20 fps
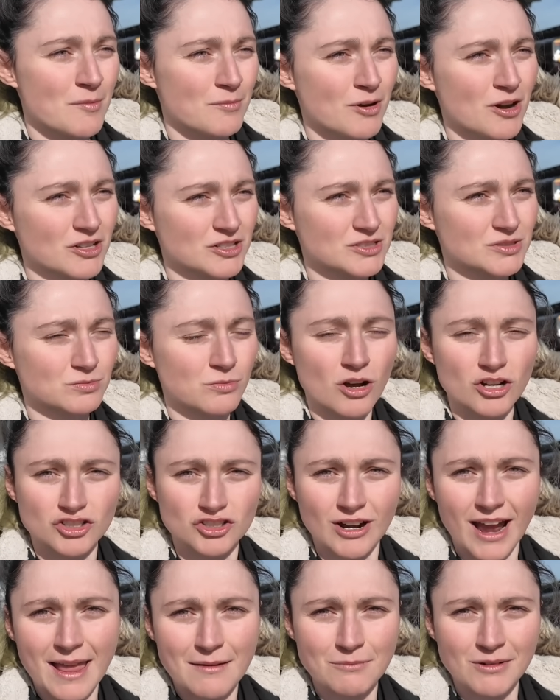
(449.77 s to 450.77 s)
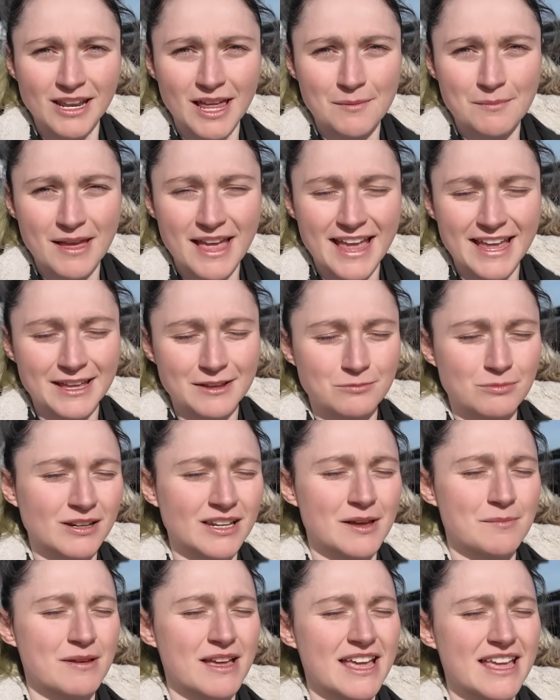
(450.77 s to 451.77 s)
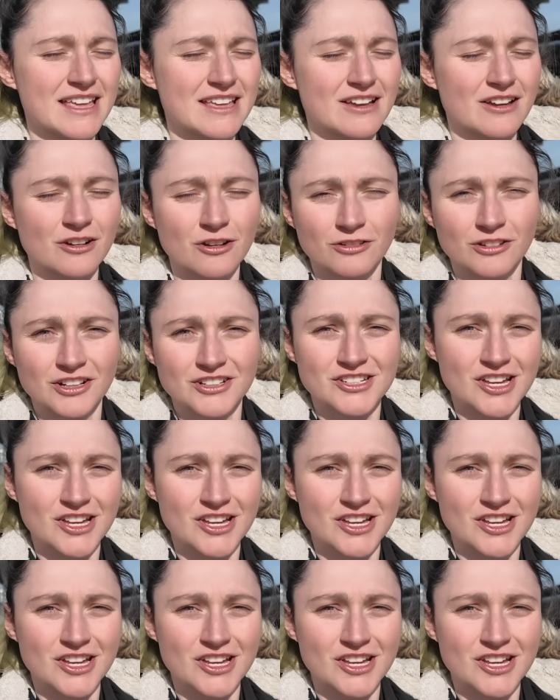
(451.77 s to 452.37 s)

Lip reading: But what train will it be? Will it be another